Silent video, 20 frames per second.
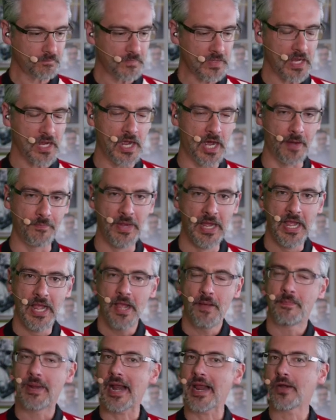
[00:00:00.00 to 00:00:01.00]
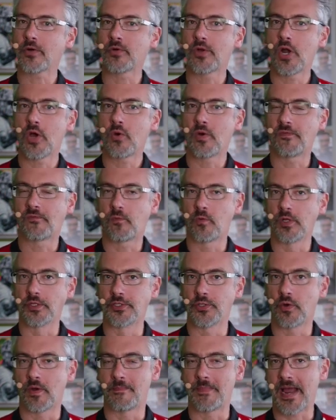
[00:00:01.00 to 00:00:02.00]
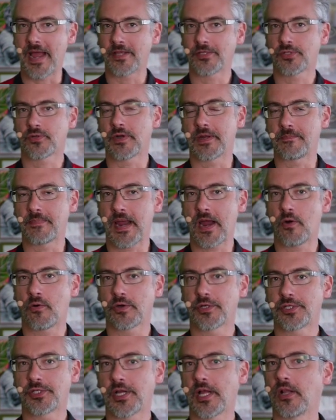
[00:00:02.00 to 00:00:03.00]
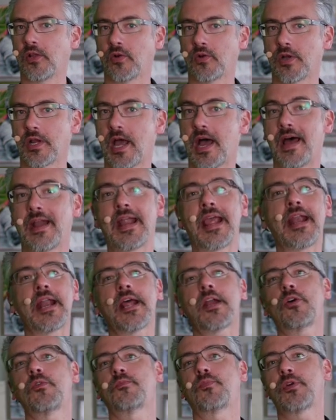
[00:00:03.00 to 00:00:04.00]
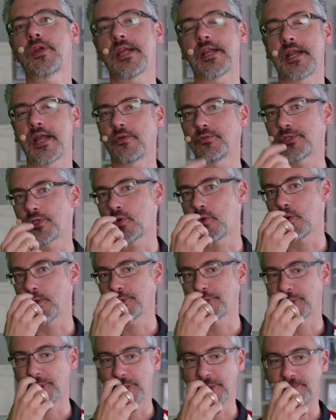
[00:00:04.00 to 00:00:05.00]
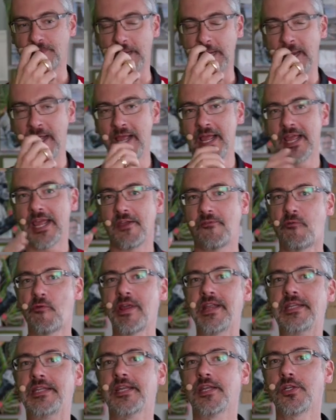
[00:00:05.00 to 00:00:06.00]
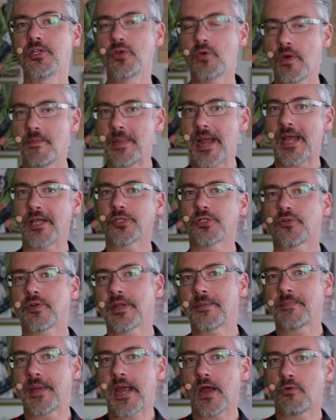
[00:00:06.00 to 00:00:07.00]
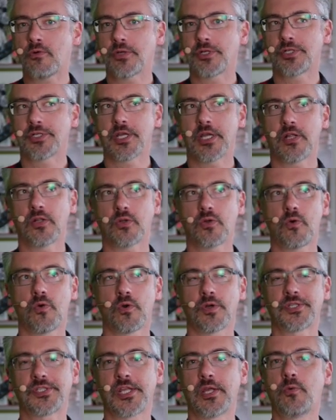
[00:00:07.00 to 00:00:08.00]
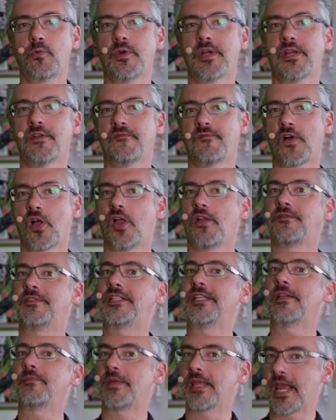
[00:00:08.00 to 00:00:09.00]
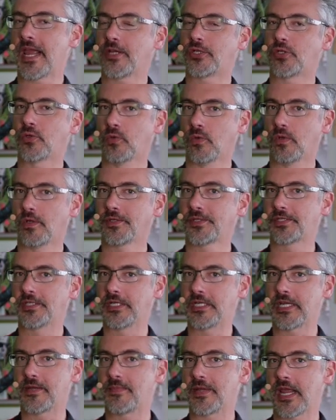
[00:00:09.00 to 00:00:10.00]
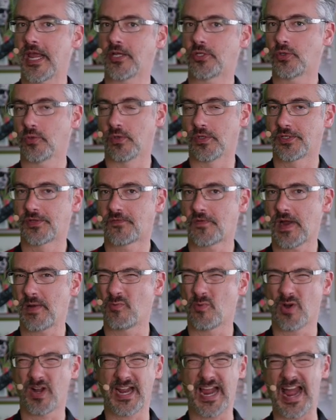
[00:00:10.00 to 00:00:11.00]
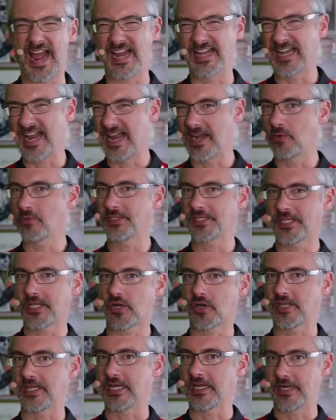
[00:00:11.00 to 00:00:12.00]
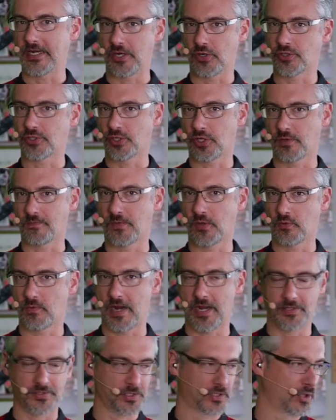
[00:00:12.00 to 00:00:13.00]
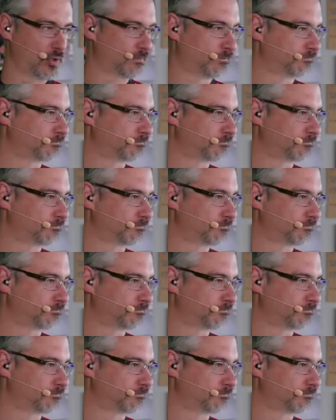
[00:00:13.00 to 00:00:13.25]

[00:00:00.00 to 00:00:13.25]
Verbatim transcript: Um, but I don't know if we'll do a mastering PowerShell or not. And I don't pre announce courses, but if we did do a mastering PowerShell course, it would involve dbatools, the dbatools framework. I, I don't see it on the near term horizon, though.